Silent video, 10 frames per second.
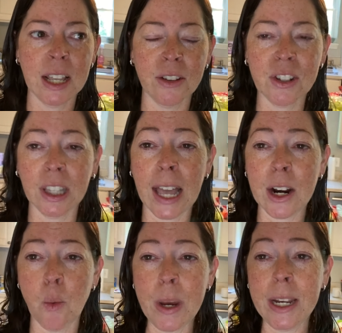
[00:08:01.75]
There's a lot
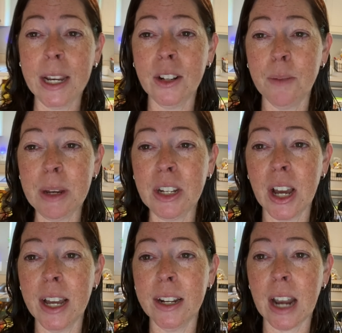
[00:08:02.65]
of weeding to be
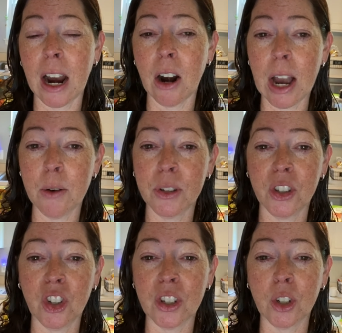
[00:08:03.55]
done. Our house
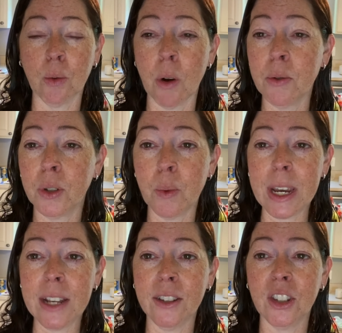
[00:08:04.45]
just grows
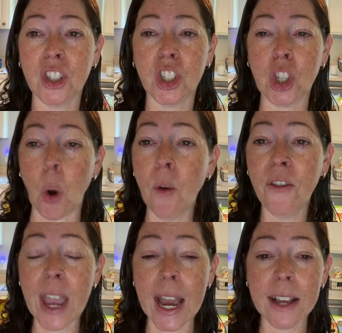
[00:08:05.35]
weeds so
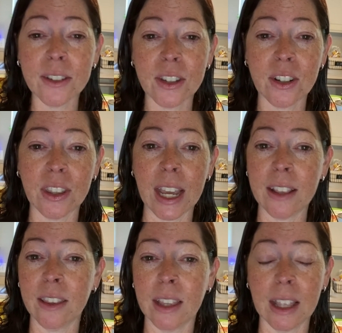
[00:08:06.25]
fast
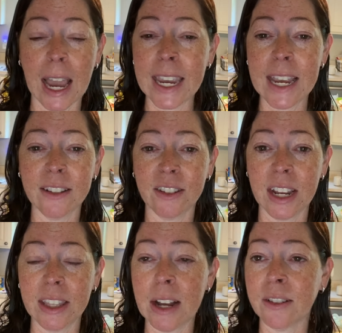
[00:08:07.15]
that I can't
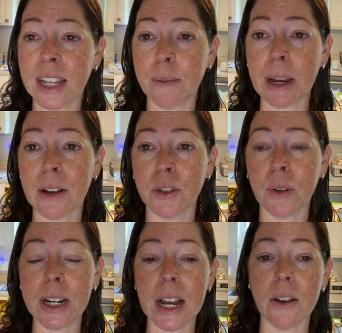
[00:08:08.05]
stand the outside of my house
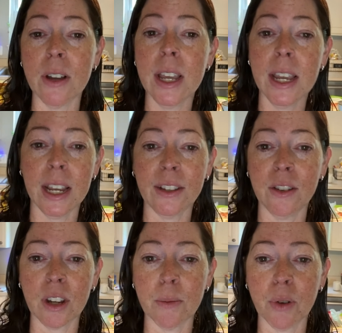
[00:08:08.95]
right now. It's
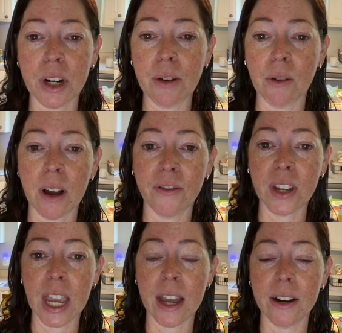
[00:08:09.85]
looking pretty rough
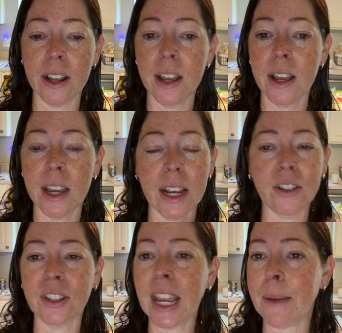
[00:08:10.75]
again. It
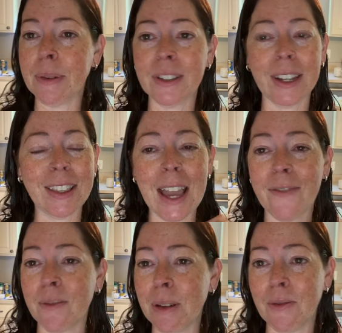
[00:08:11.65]
just happens like that
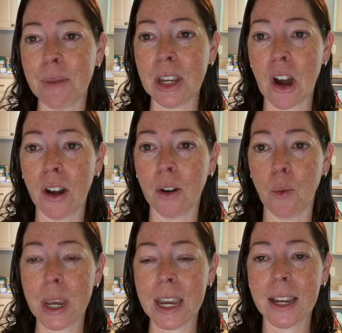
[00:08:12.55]
from even being gone a
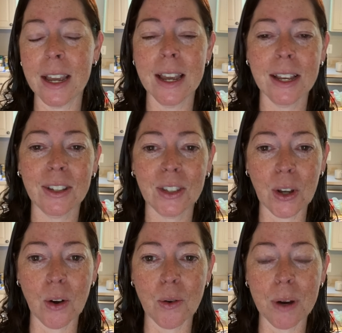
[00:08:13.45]
week.
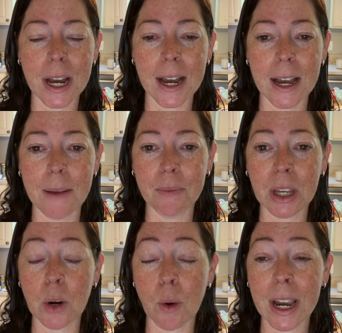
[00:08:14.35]
So I'm um,
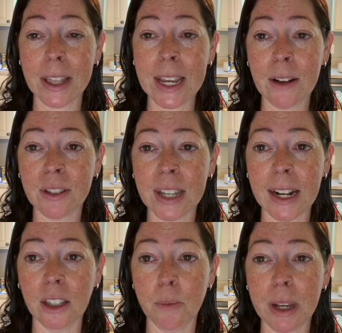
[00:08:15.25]
gonna work on the outside a
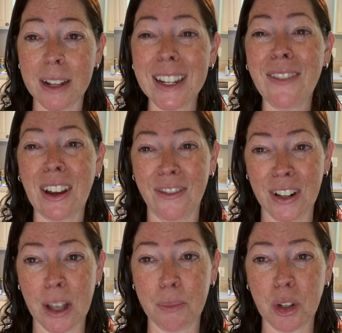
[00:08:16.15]
little bit if I
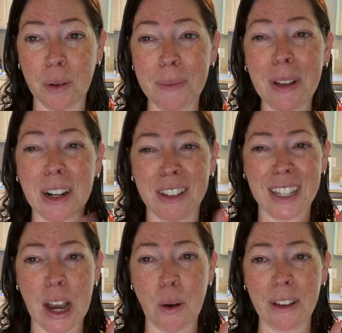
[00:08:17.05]
feel up to it. I'm gonna
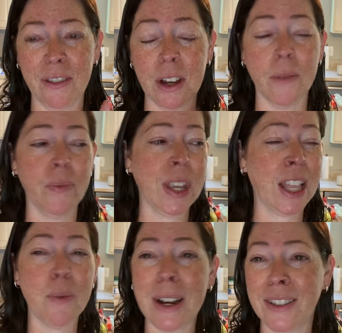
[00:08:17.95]
see how I feel.
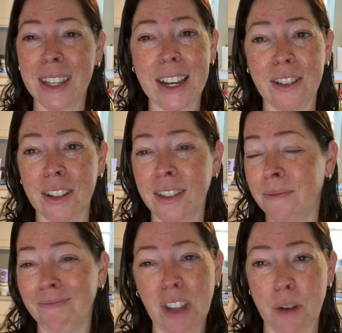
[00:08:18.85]
Otherwise they can just
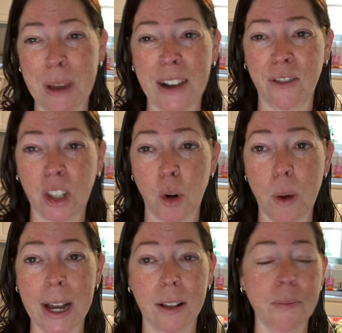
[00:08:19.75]
look bad for a little
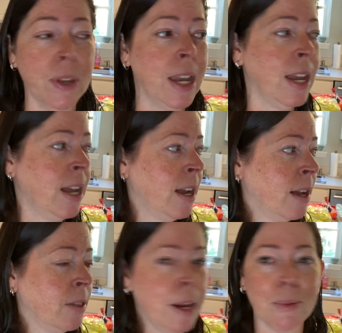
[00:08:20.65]
while
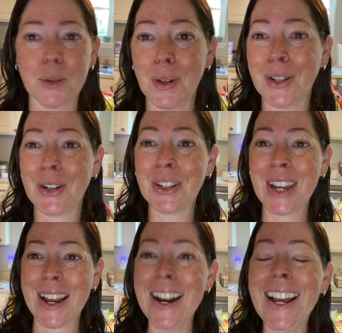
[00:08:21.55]
neighbors will understand.